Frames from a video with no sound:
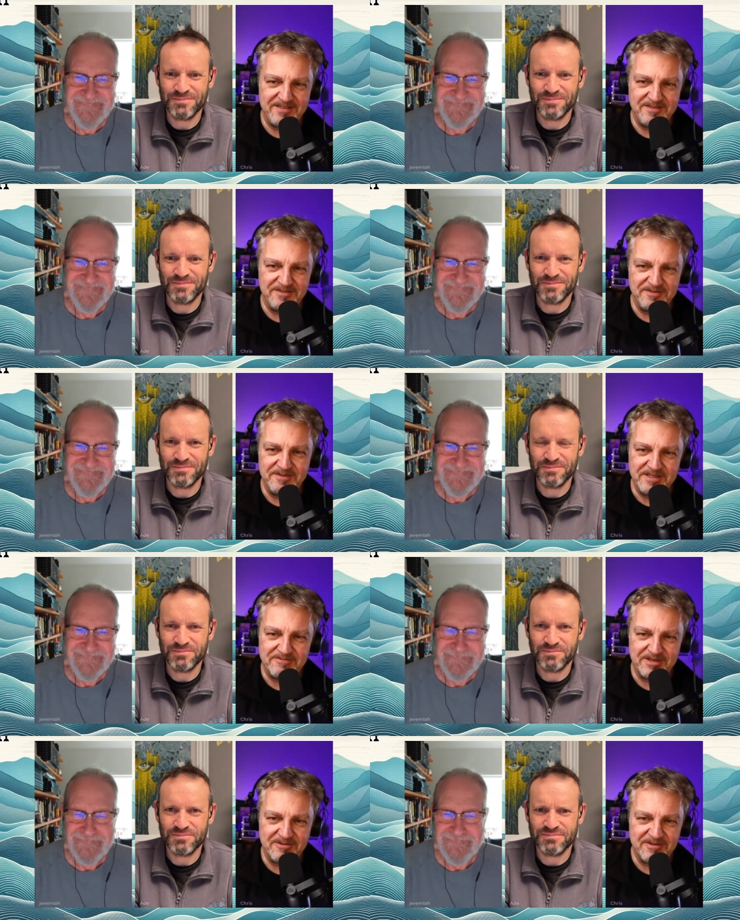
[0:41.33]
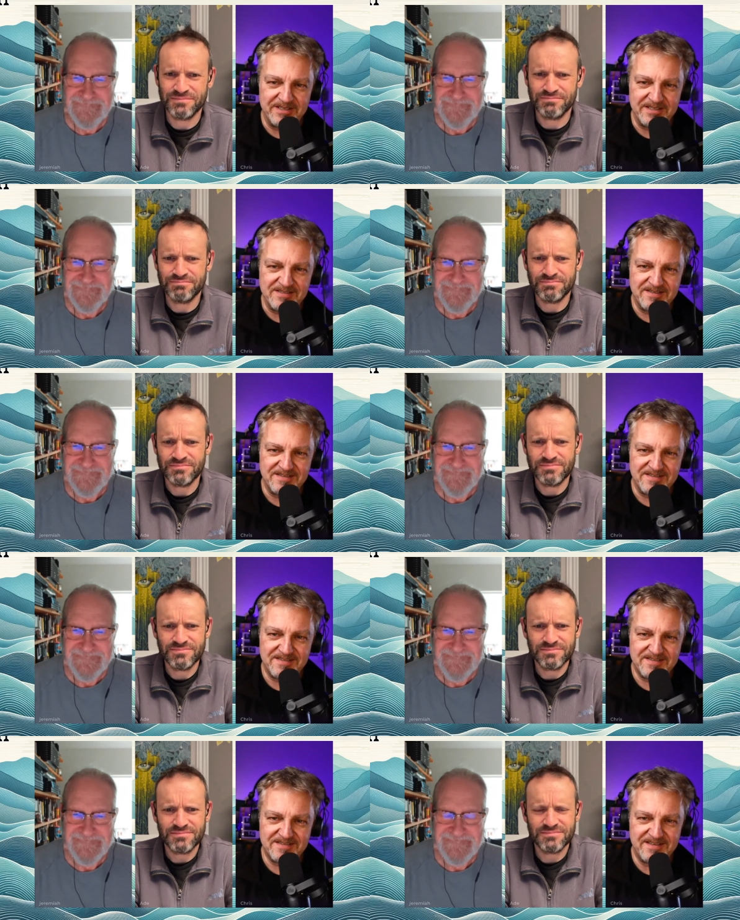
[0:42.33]
Speaker 1: to do these recordings,
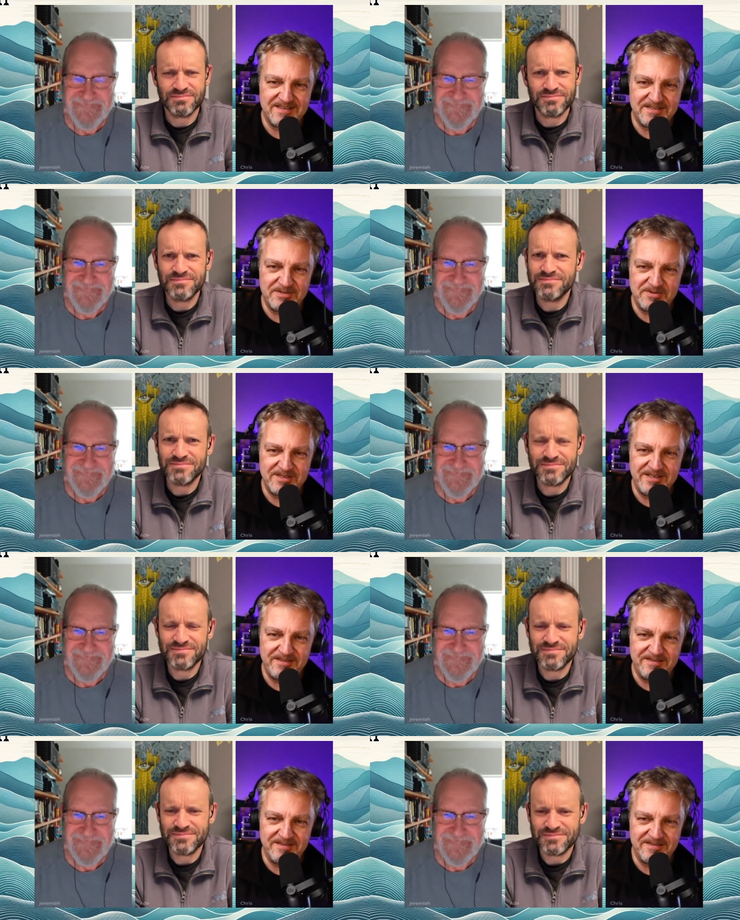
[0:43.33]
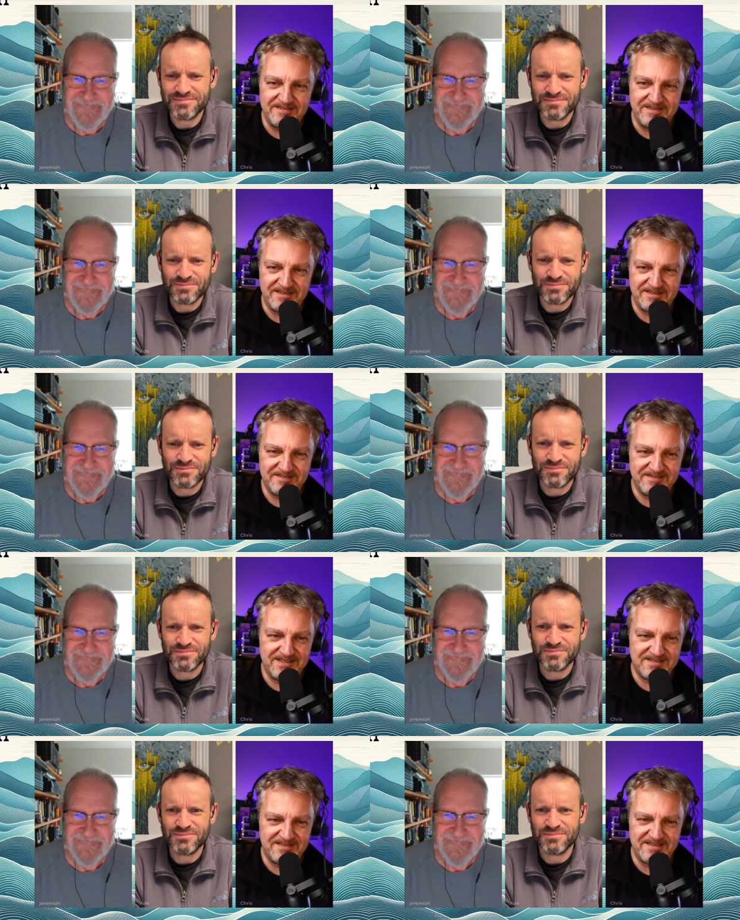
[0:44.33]
because that is usually the like
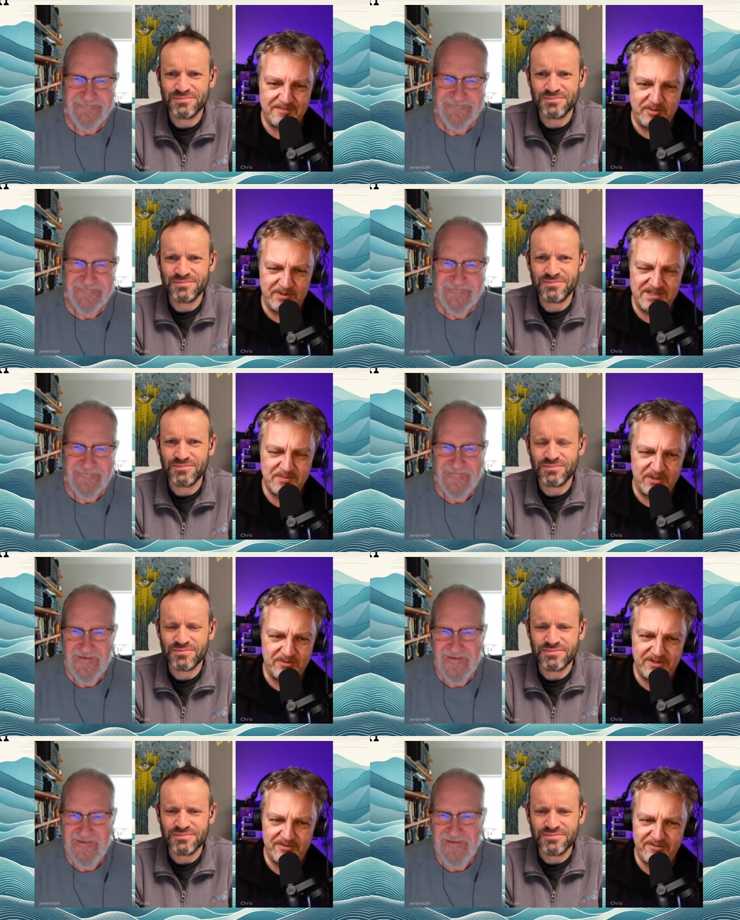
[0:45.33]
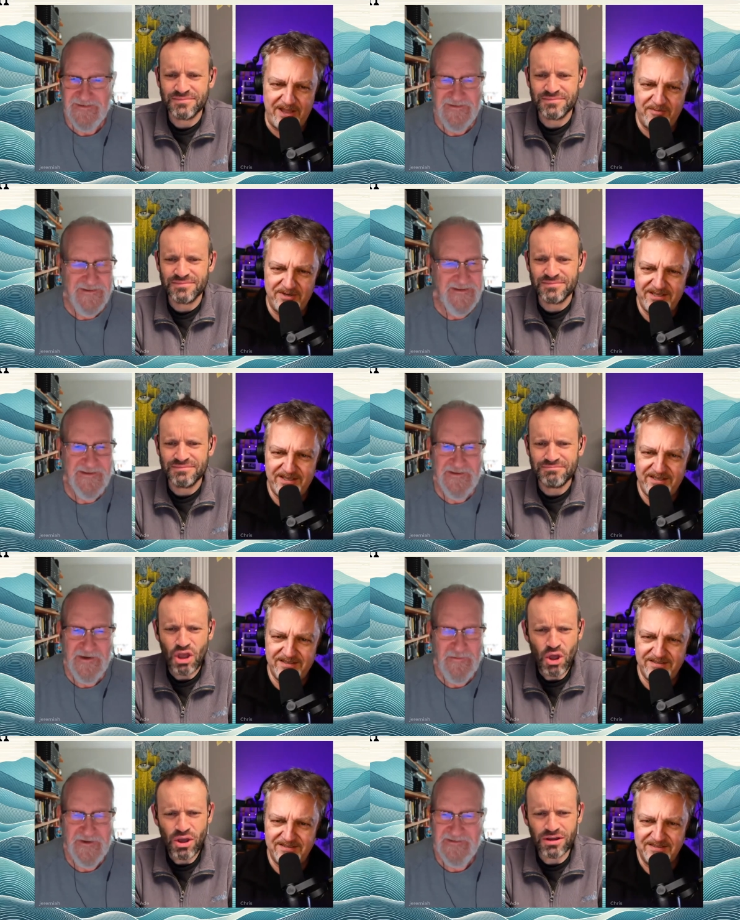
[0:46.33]
that's the time you want to spend with your family.
Speaker 2: You
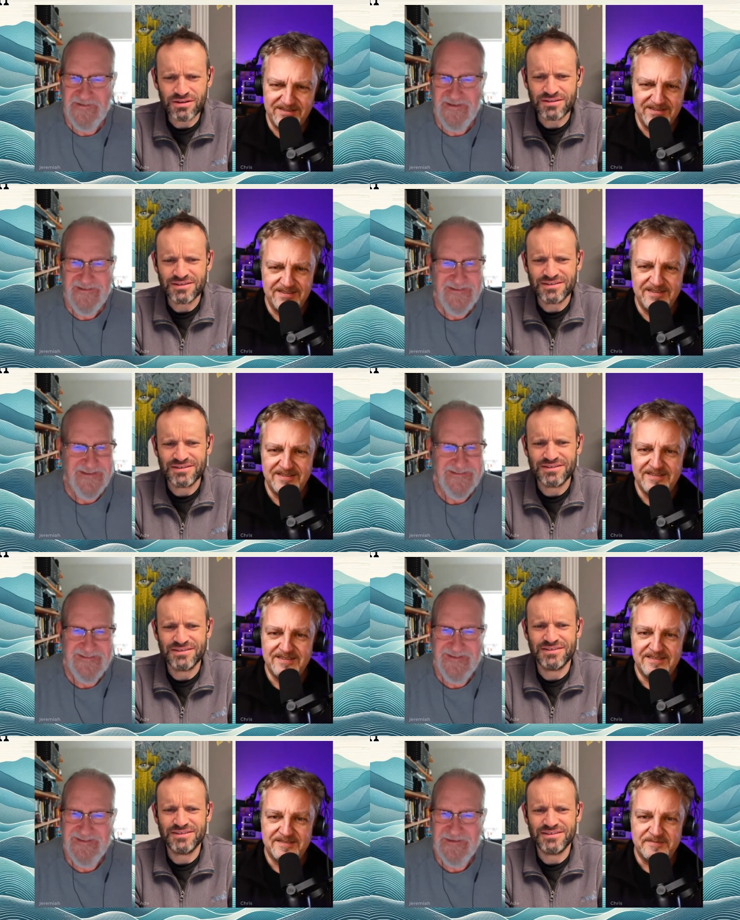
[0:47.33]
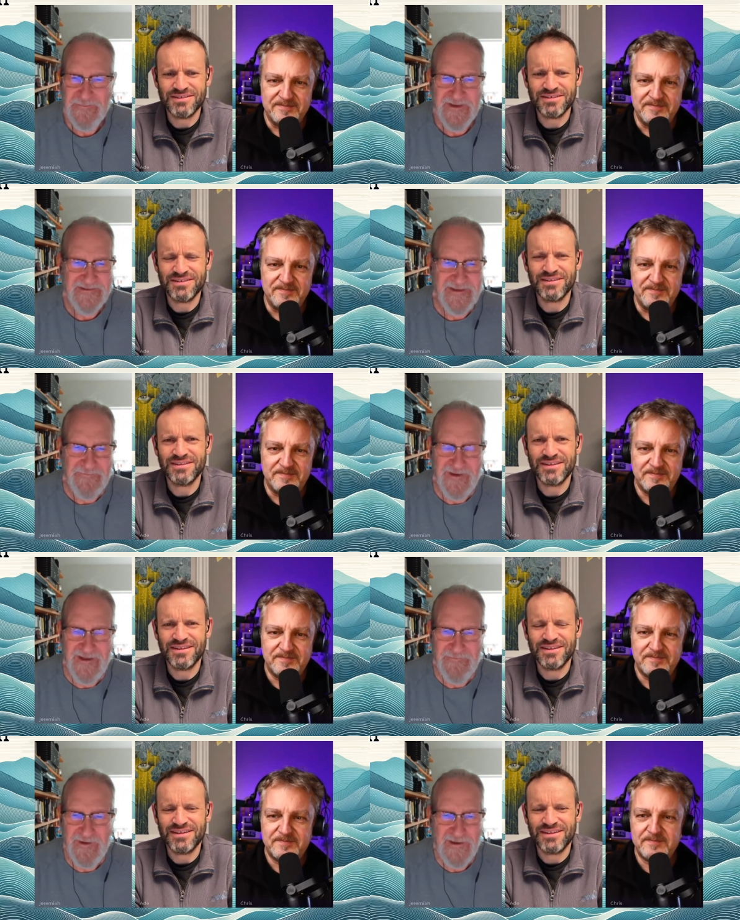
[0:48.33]
know what? It's easy. It's easy because I'm
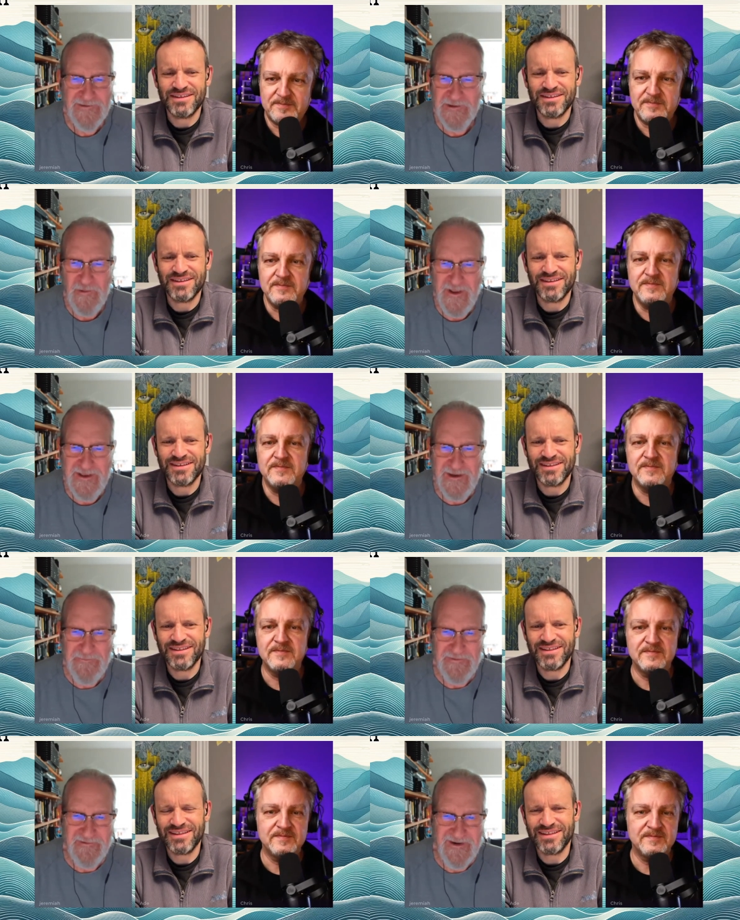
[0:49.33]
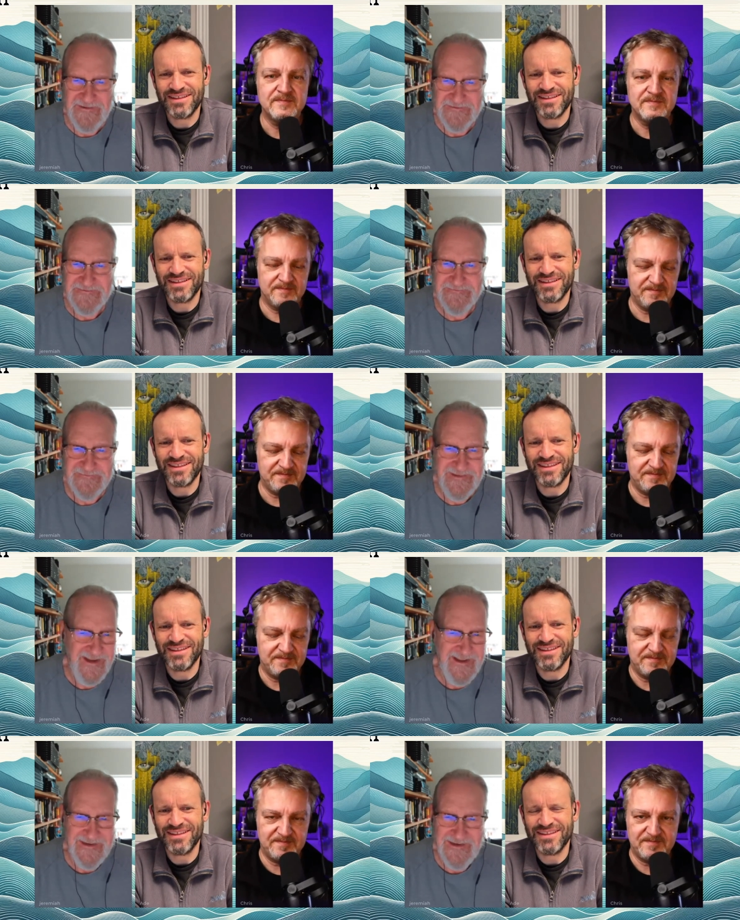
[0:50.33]
I'm I only wake up around
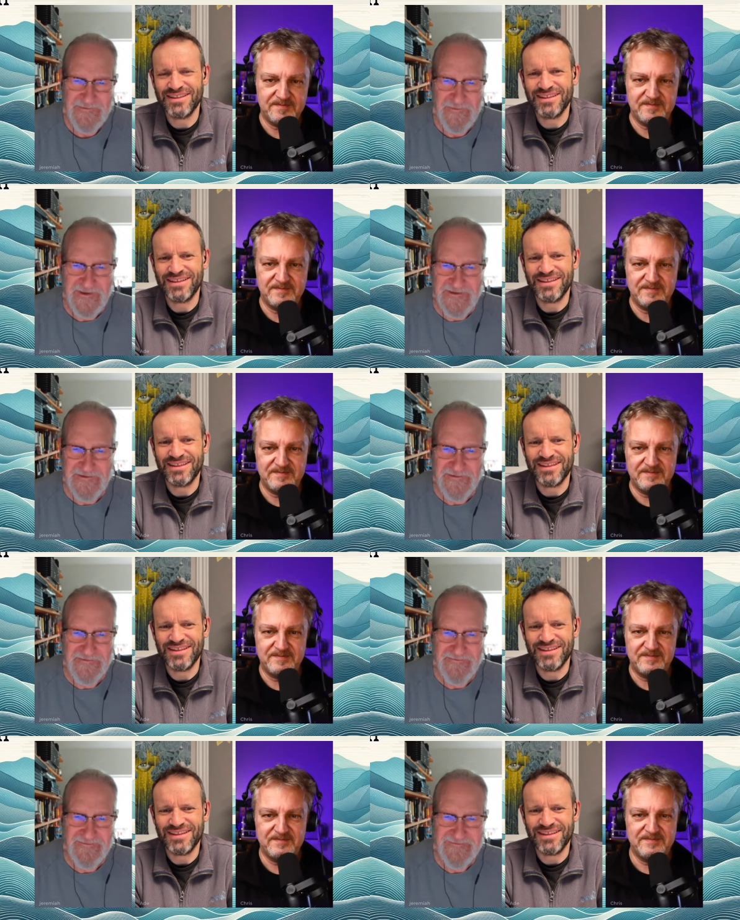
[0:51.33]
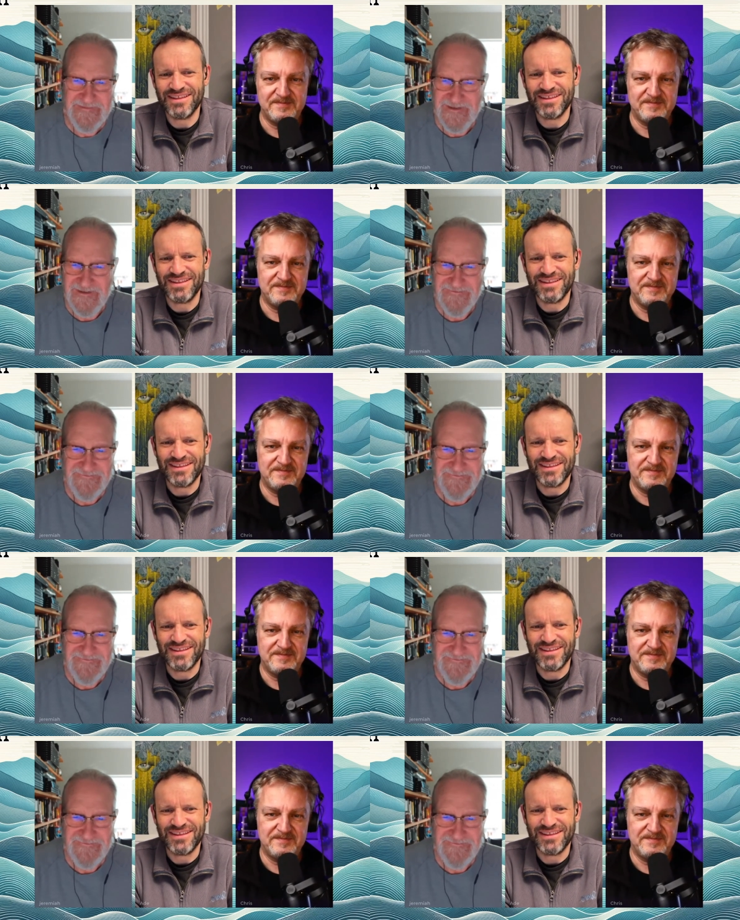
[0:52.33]
ten, and we do. You know,